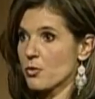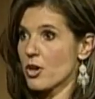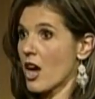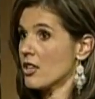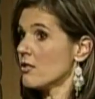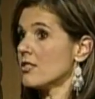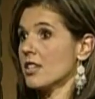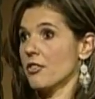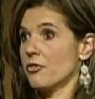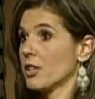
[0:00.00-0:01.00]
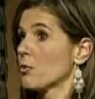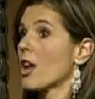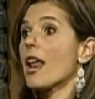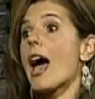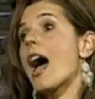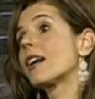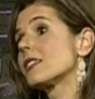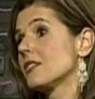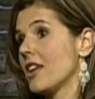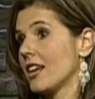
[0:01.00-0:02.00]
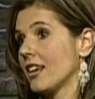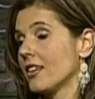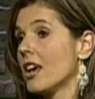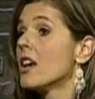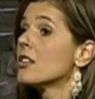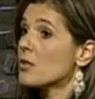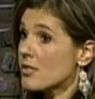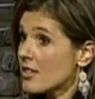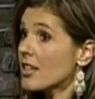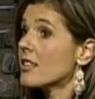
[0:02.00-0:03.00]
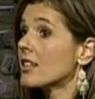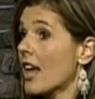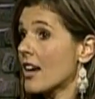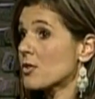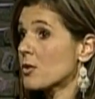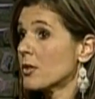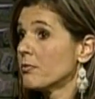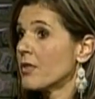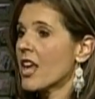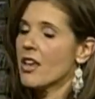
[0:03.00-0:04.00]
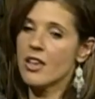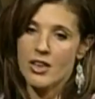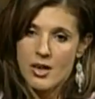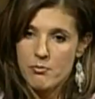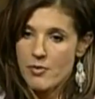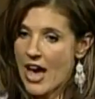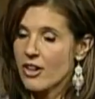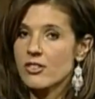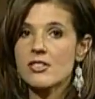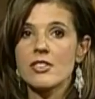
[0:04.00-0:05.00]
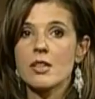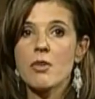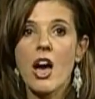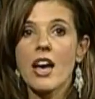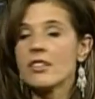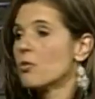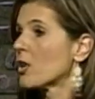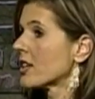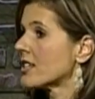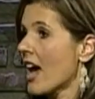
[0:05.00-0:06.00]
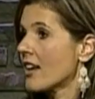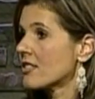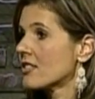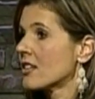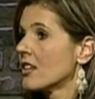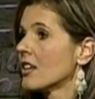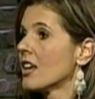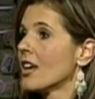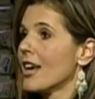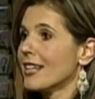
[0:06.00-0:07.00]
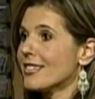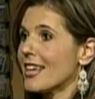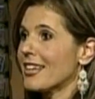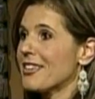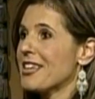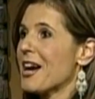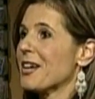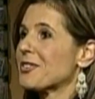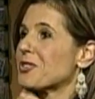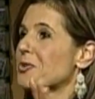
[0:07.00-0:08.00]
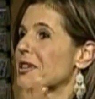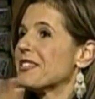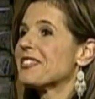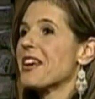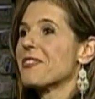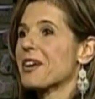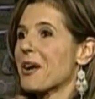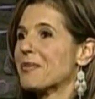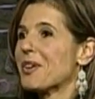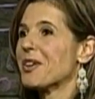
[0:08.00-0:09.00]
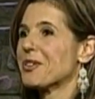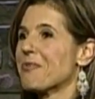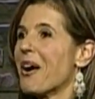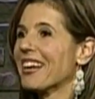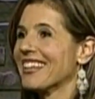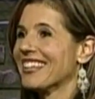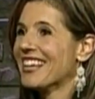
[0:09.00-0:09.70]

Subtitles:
because we're not using it fully. We're not activating it. So sitting in the classroom, adults sitting behind a work desk, it's like the screensaver comes on your body.